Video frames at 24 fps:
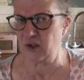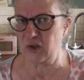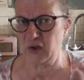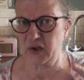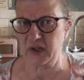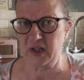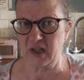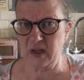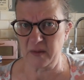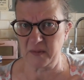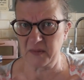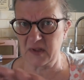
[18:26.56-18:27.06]
look
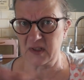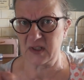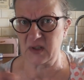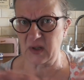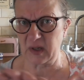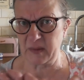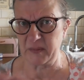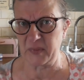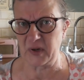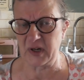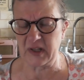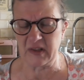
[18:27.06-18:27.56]
it up so I
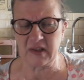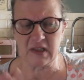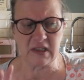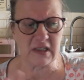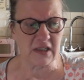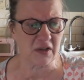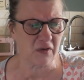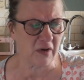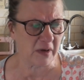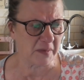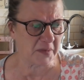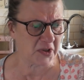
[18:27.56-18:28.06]
can put it in the
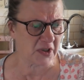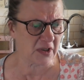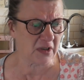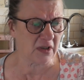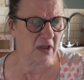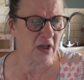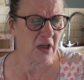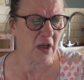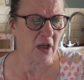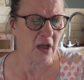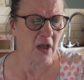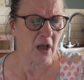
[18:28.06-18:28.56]
description.
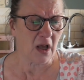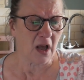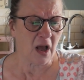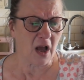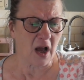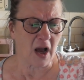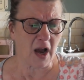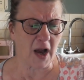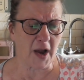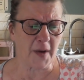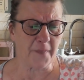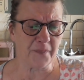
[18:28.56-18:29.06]

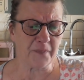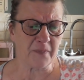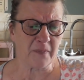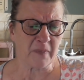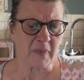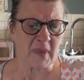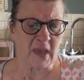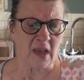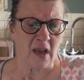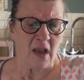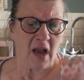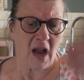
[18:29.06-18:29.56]

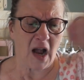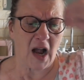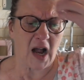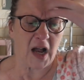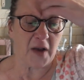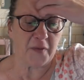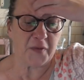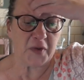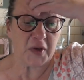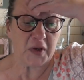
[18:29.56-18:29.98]
I've